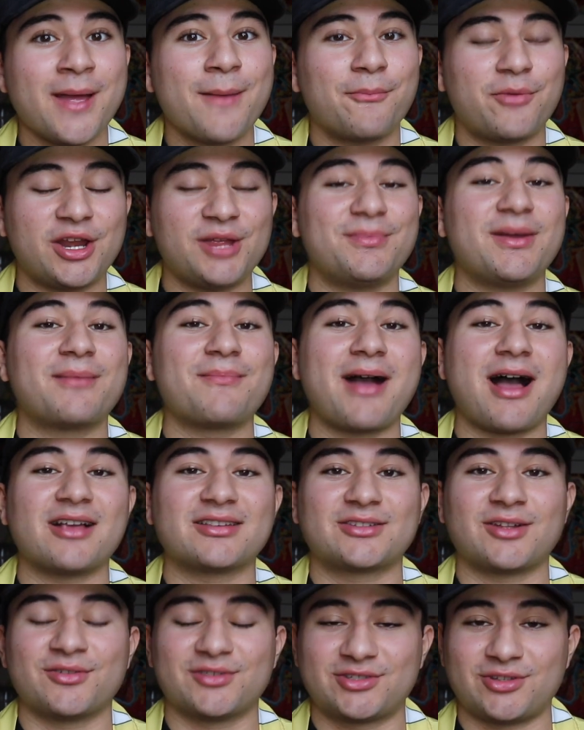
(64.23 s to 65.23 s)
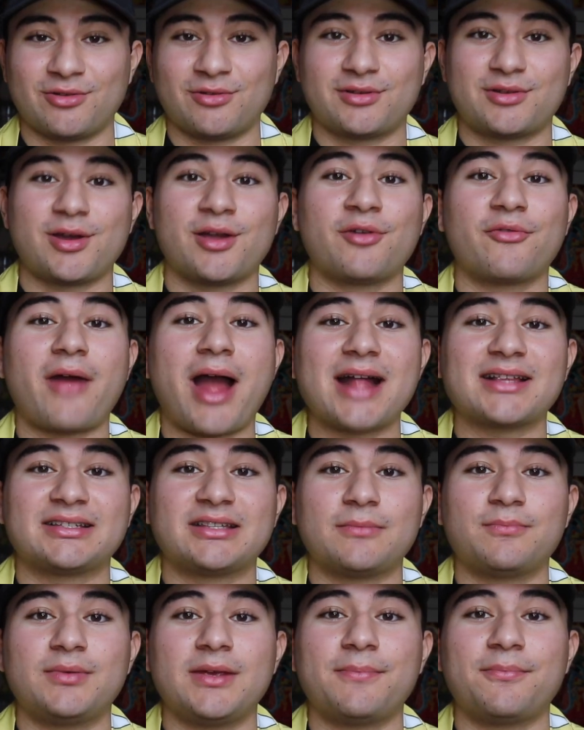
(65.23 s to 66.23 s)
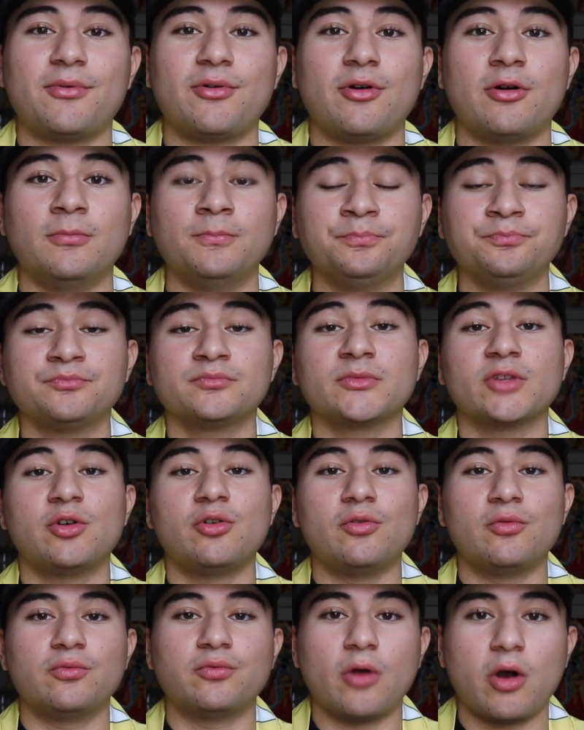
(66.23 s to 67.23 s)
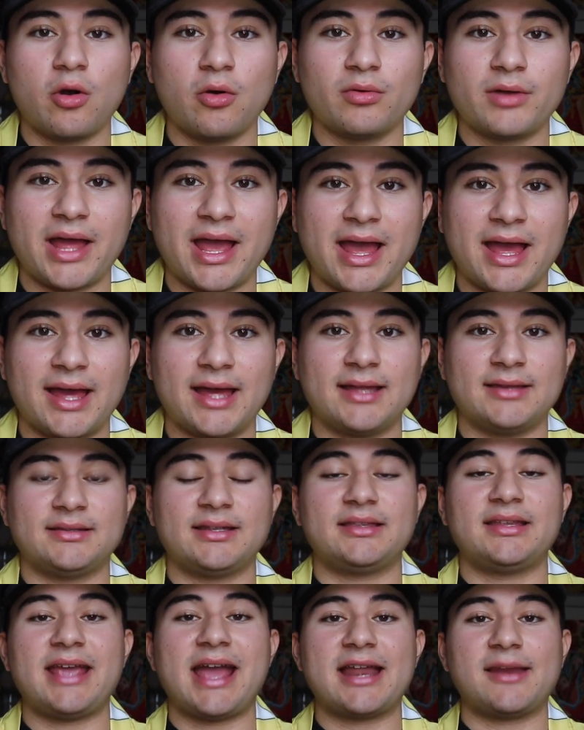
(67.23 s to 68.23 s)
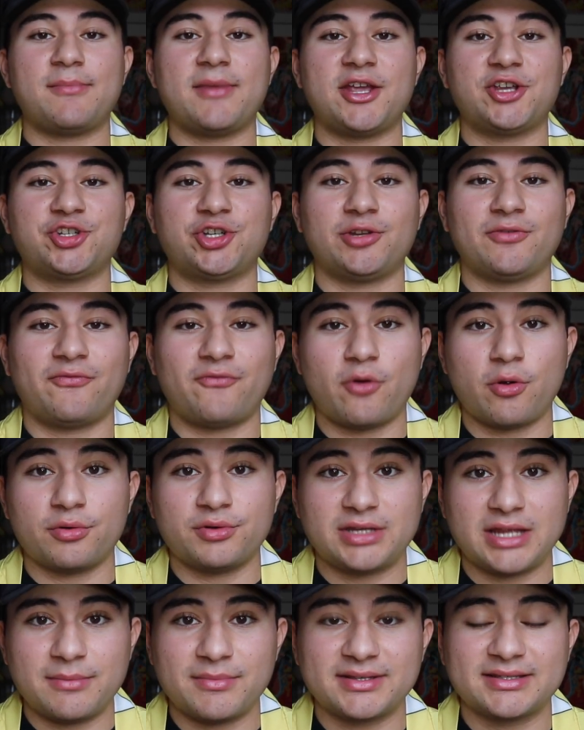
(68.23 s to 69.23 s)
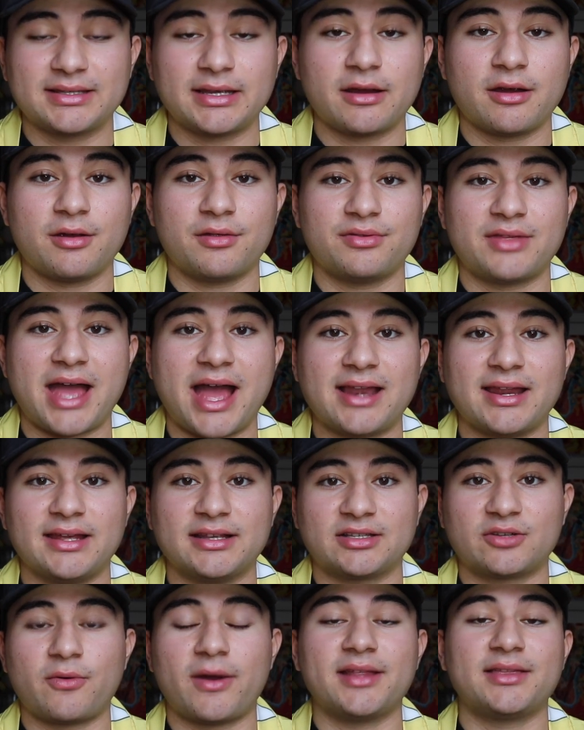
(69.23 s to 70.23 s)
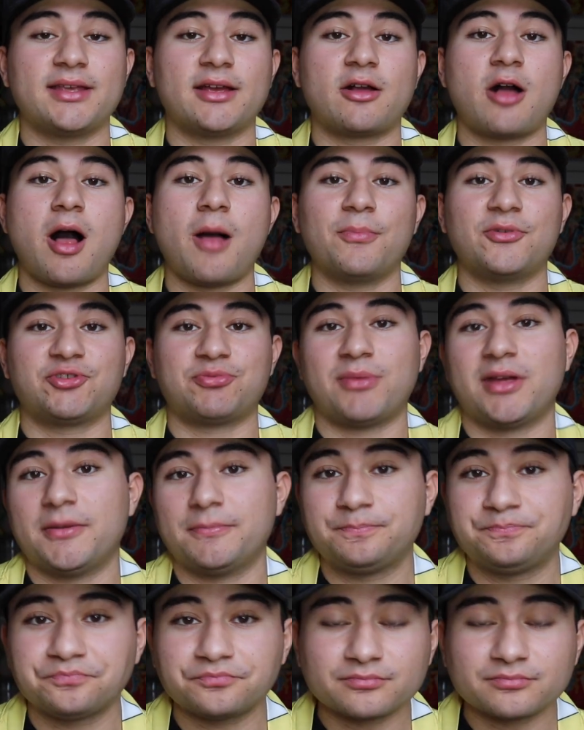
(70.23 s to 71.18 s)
pretty big milestone. So congrats to the people who wrote and did the animation for Demon Slayer. That is quite the accomplishment.